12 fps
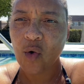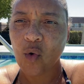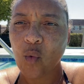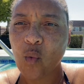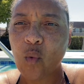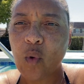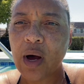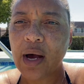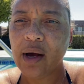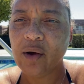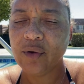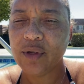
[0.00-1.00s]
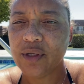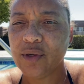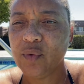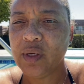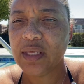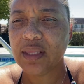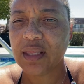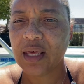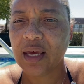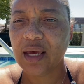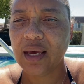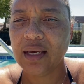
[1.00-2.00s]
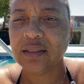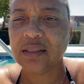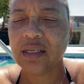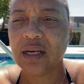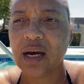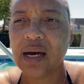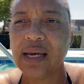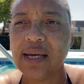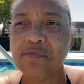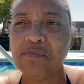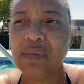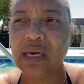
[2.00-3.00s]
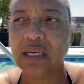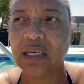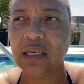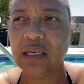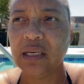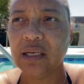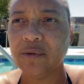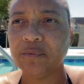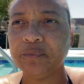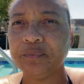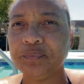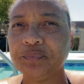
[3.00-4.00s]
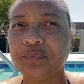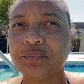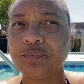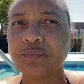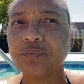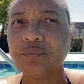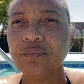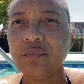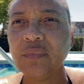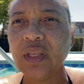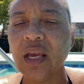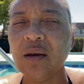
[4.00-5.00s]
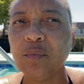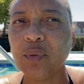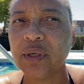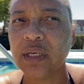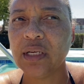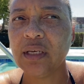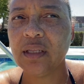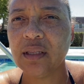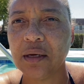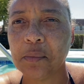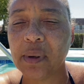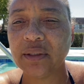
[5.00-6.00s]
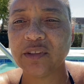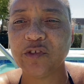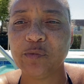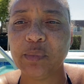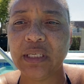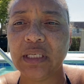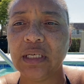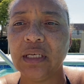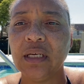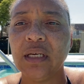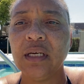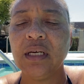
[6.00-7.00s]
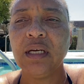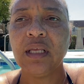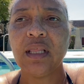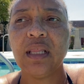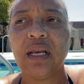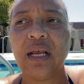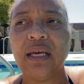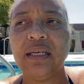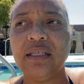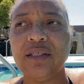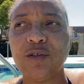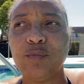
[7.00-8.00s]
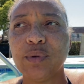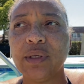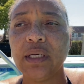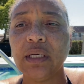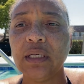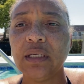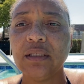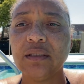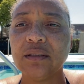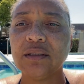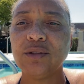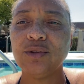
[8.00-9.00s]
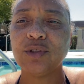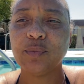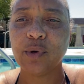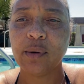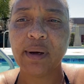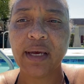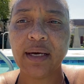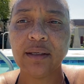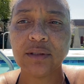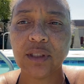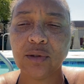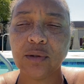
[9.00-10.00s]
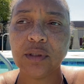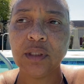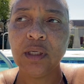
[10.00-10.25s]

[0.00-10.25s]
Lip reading: while knowing that I am making and bringing in the amount of money that I need to bring in to support my household